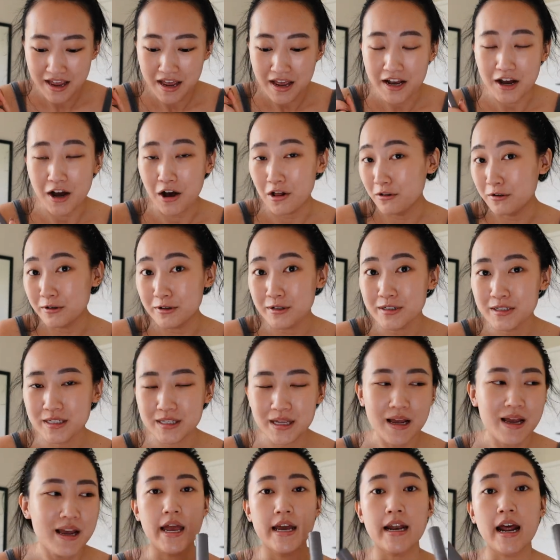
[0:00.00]
colors.
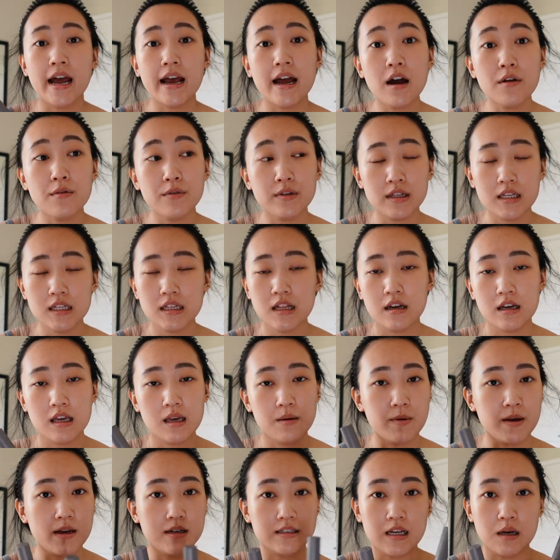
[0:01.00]
And I got really lucky
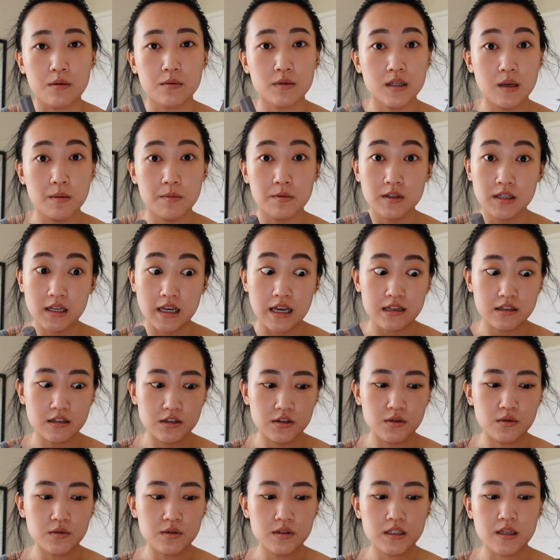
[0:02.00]
because I was able to get
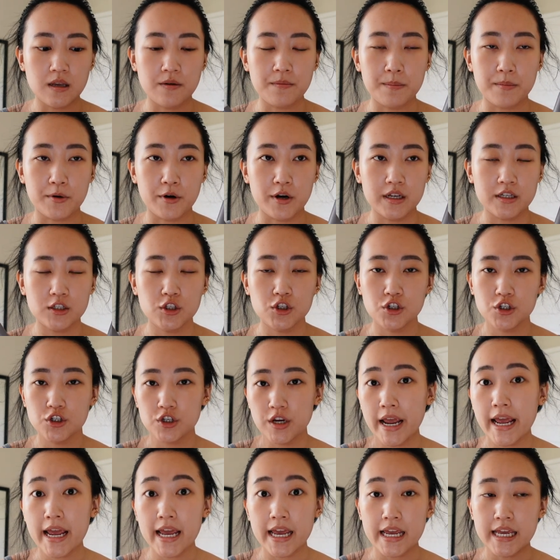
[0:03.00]
two separate
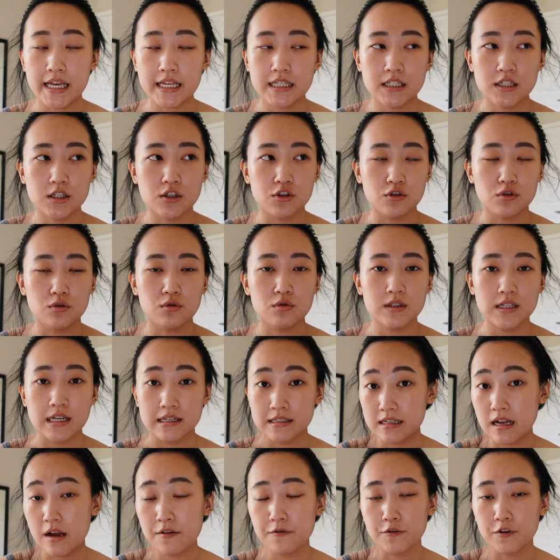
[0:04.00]
shades to
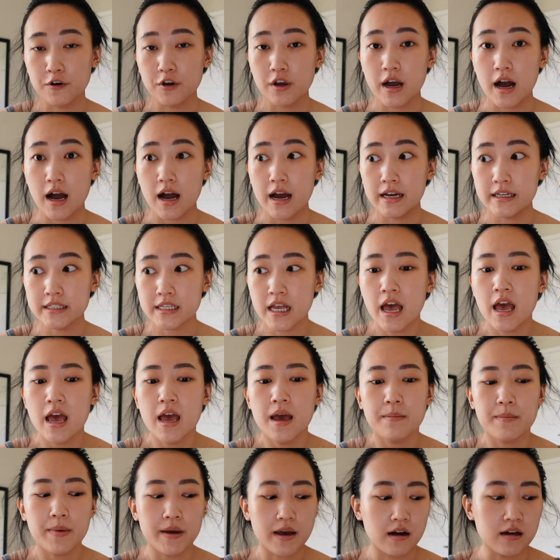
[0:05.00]
test out for you guys
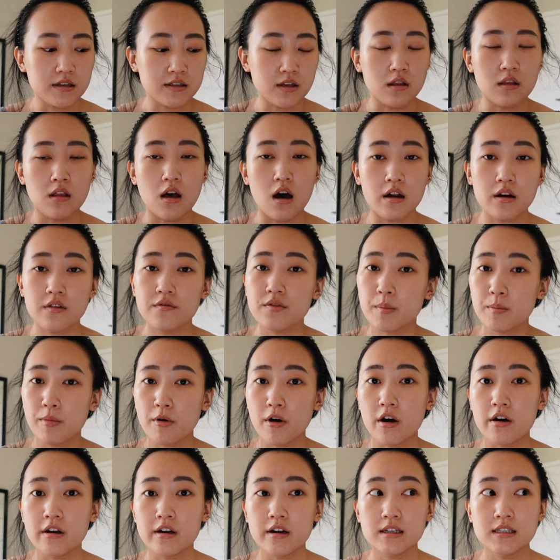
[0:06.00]
because a lot of the
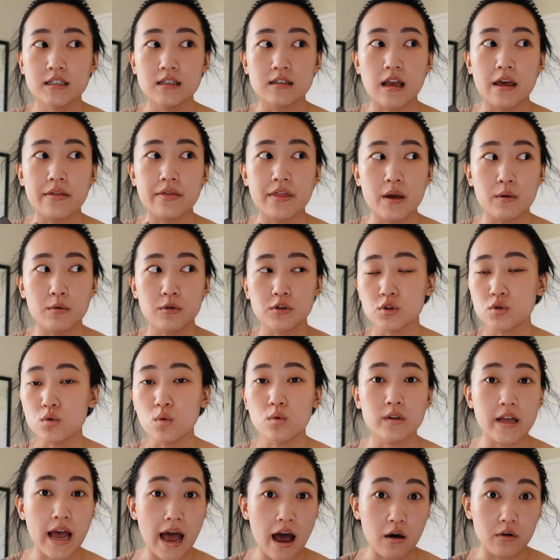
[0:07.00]
products they were
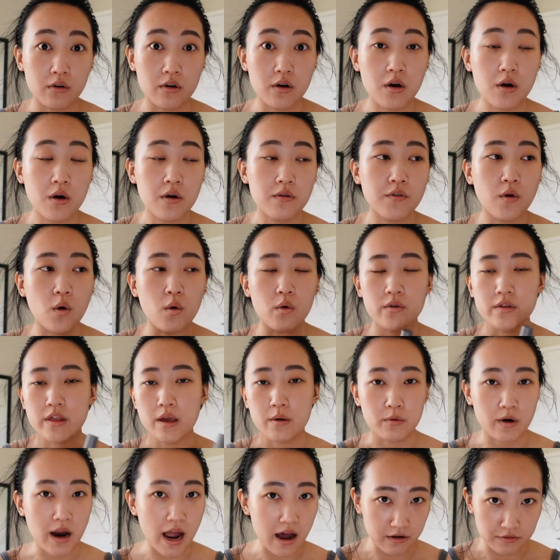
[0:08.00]
sold out of or they
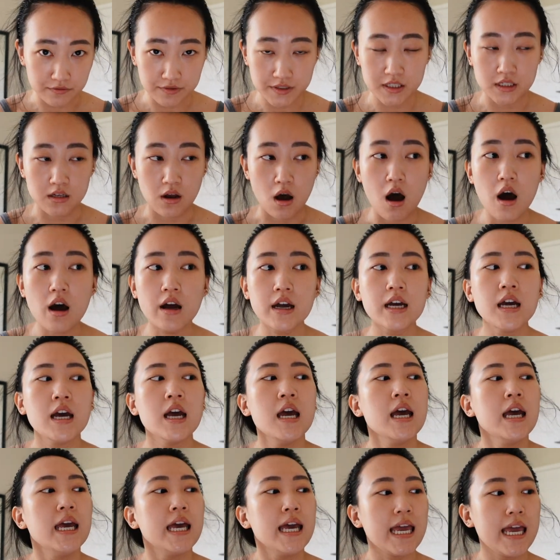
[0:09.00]
were out of stock.
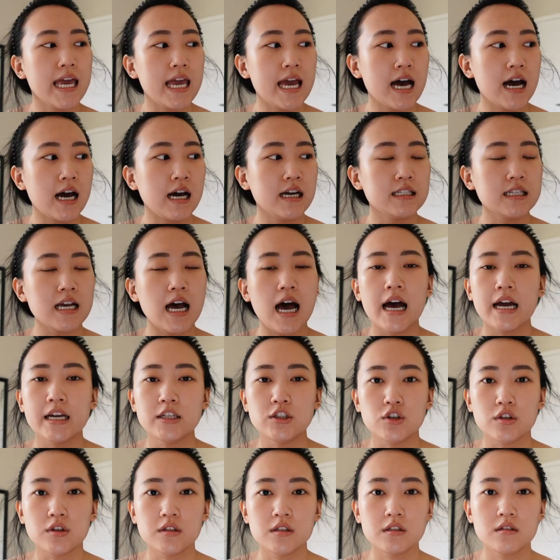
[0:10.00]
And I
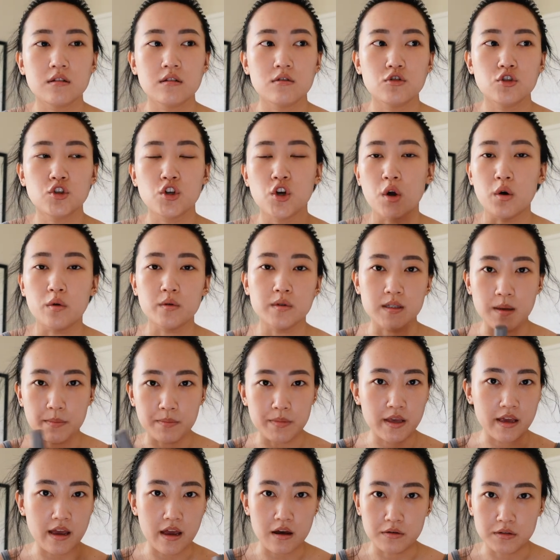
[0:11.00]
just chose
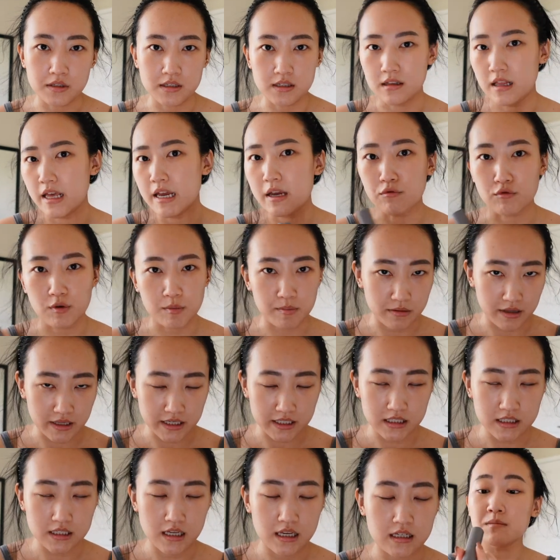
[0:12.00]
something else to like
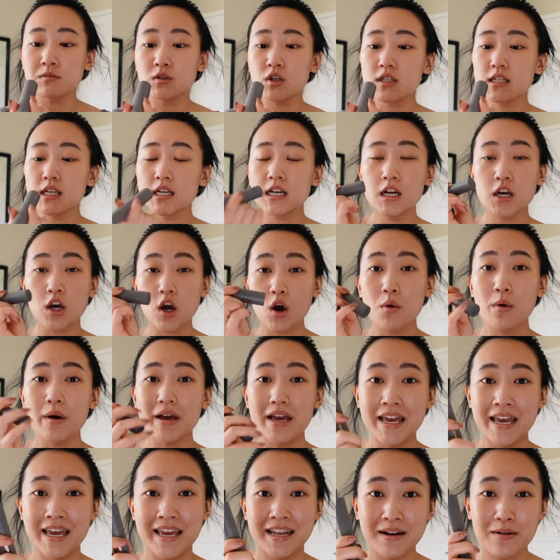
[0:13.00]
replace it. I'm just gonna go
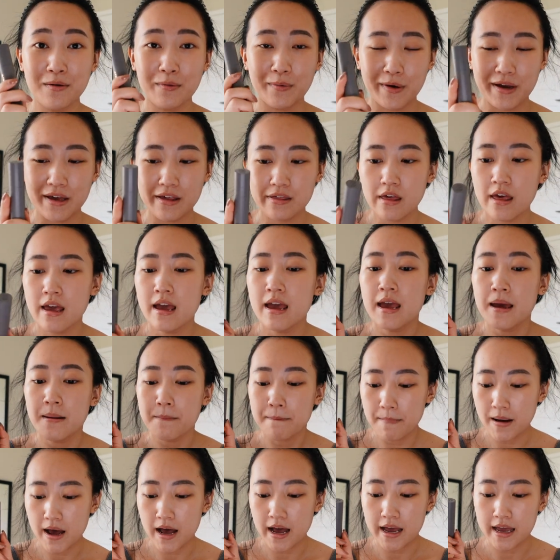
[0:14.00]
in with
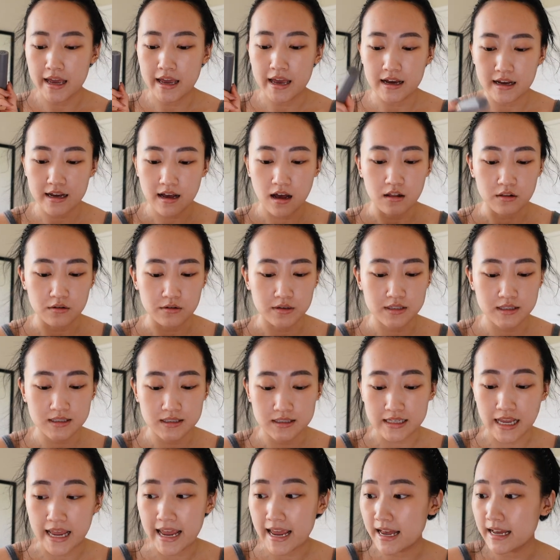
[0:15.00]
my color
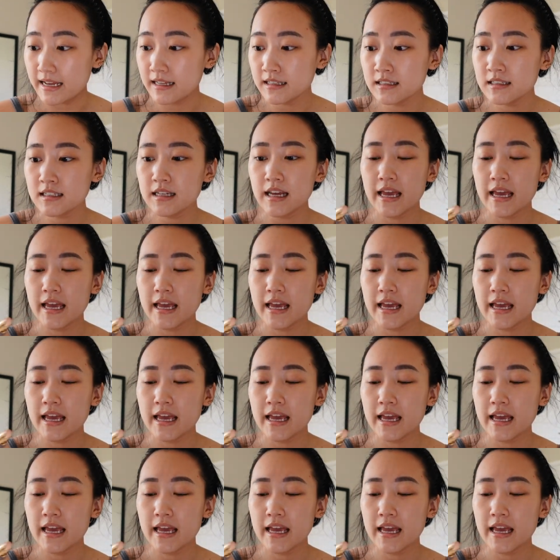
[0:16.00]
sand